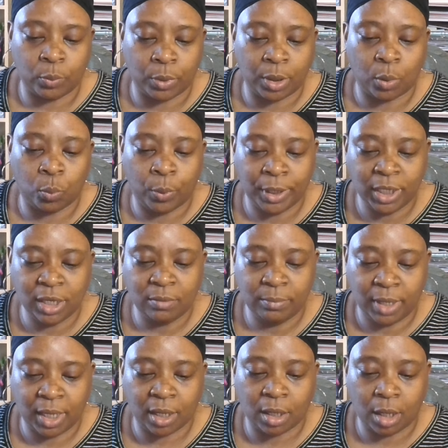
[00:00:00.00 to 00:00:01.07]
a wicked
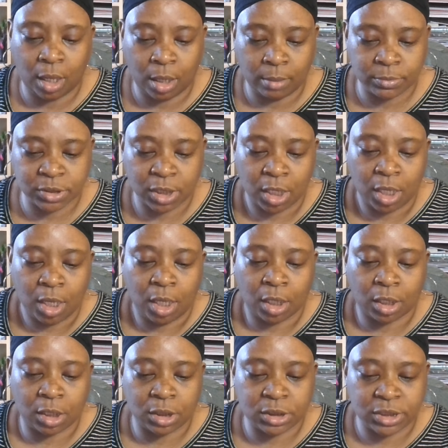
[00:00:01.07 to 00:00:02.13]
man comes,
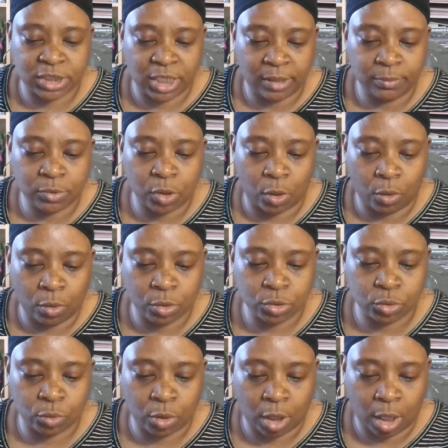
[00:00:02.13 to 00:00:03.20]
contempt
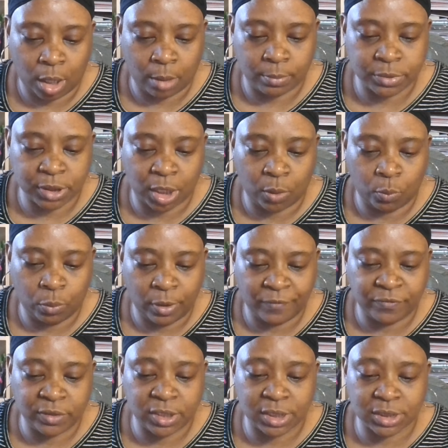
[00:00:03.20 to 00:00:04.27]
also comes, and
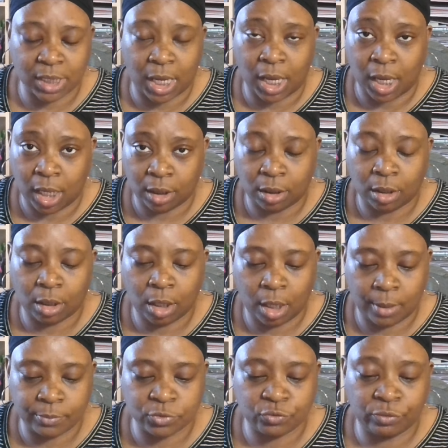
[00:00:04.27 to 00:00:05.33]
with dishonor
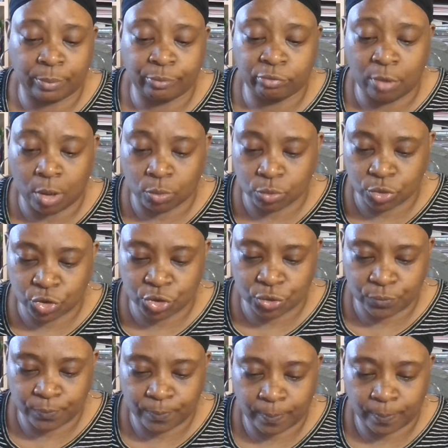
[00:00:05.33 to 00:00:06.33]
comes reproach.